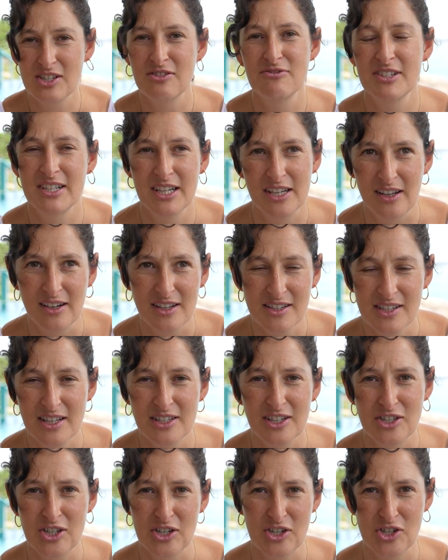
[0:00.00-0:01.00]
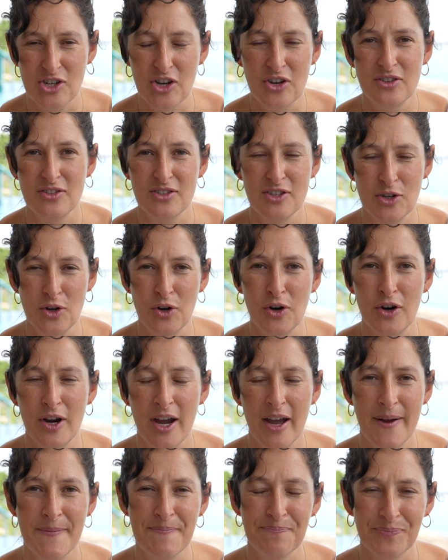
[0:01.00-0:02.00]
just ridiculous, and it just shows your
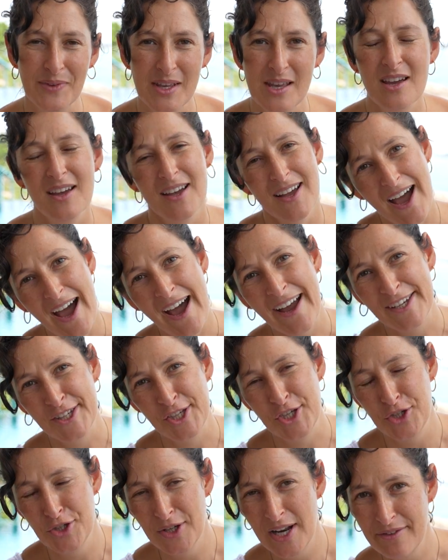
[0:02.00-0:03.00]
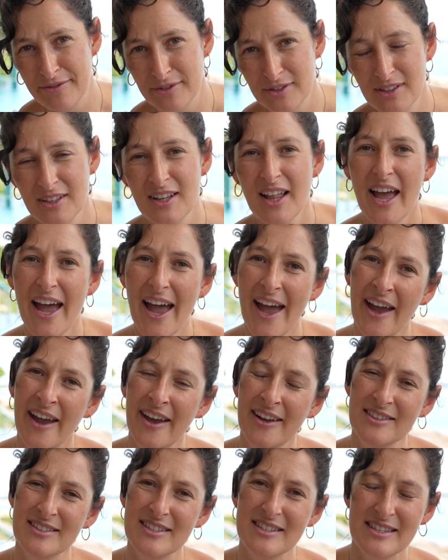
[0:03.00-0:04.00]
IQ level.
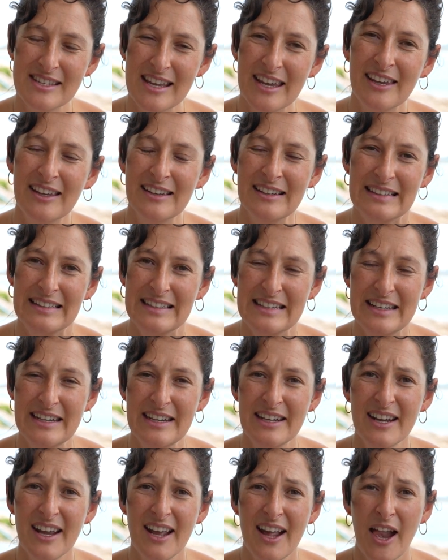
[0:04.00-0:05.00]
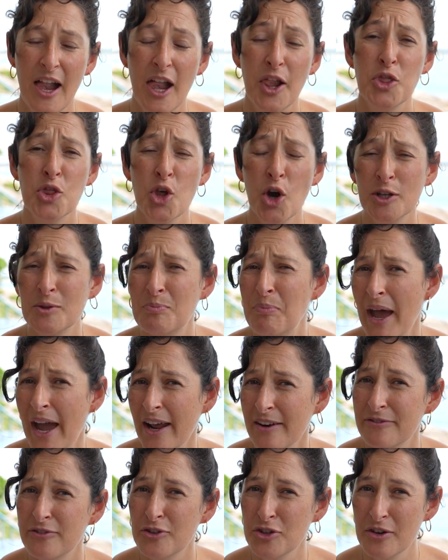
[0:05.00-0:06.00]
And secondly, not
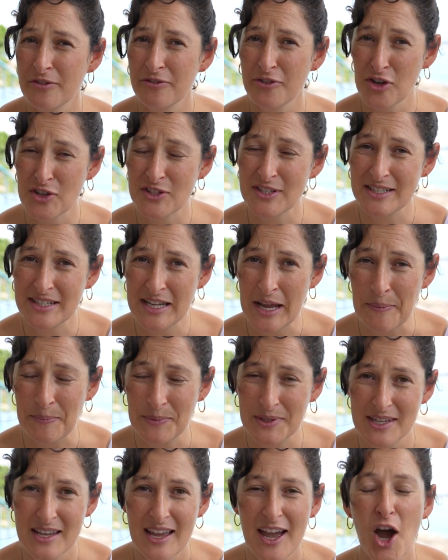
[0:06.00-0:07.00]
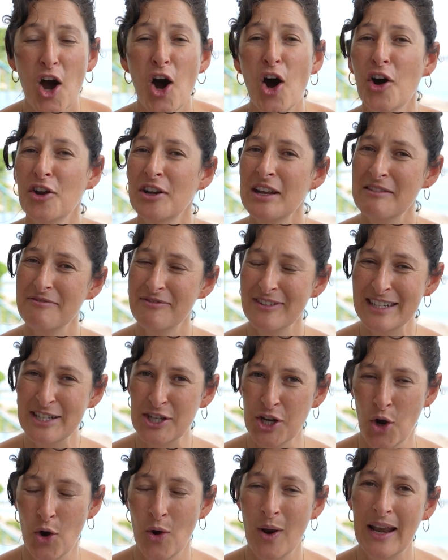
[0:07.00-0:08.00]
bad for your first attempt. On a
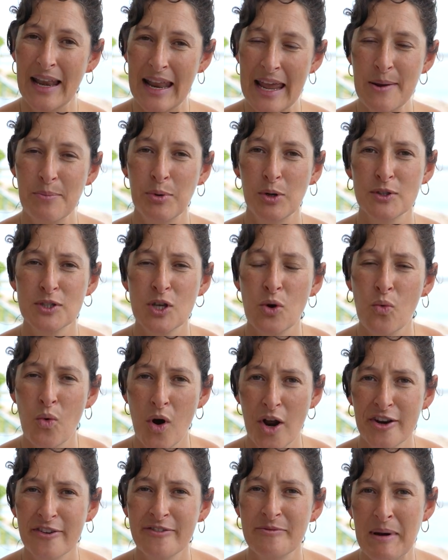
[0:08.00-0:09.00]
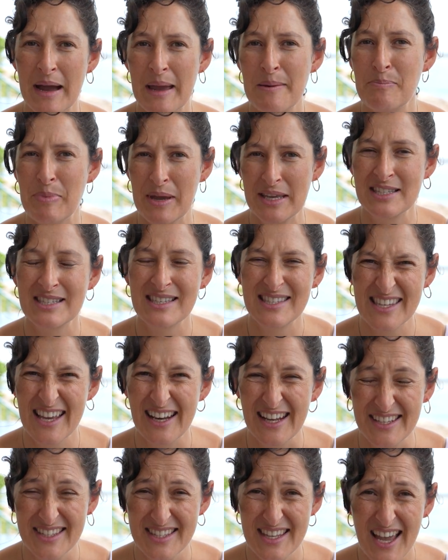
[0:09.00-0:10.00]
video labeled one of my best
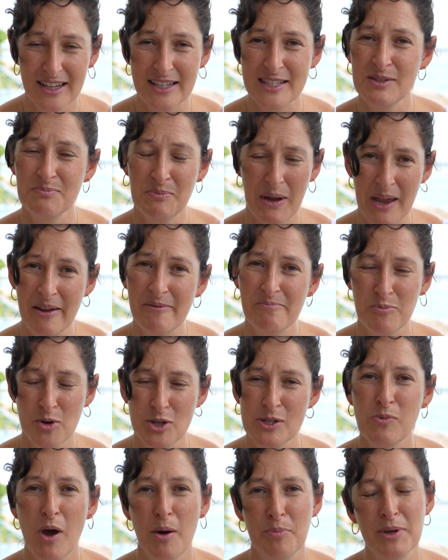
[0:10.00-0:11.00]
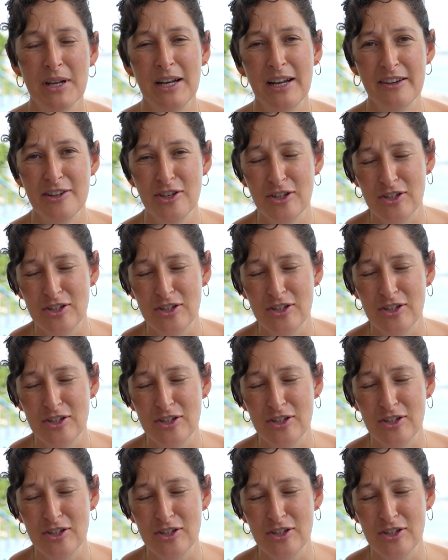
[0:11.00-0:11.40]
sellers. It's my most popular